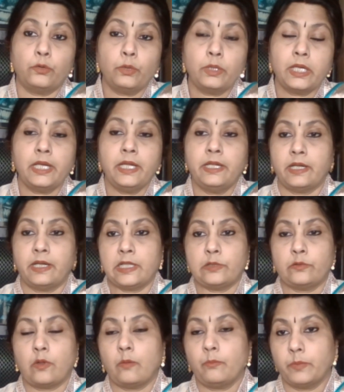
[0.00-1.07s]
totally
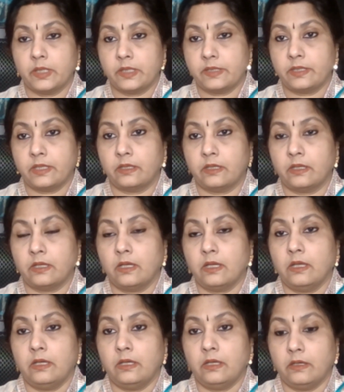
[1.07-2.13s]
transformed person
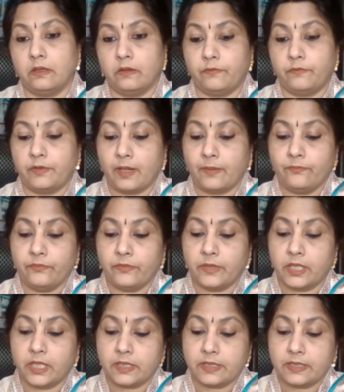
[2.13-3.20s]
from
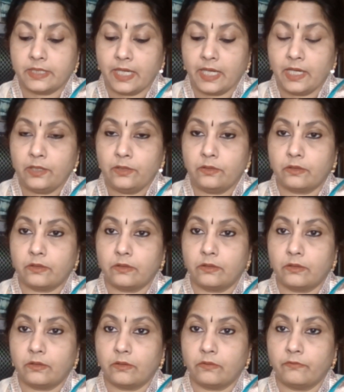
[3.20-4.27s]
the state
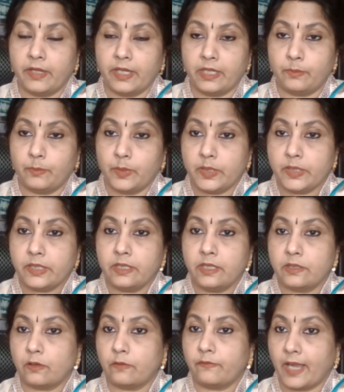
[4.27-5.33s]
where a person
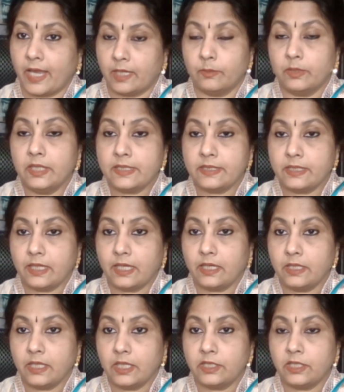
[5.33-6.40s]
is of animalistic
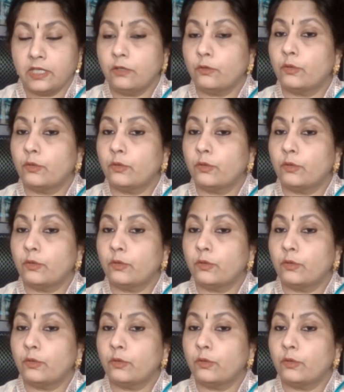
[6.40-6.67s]
in nature.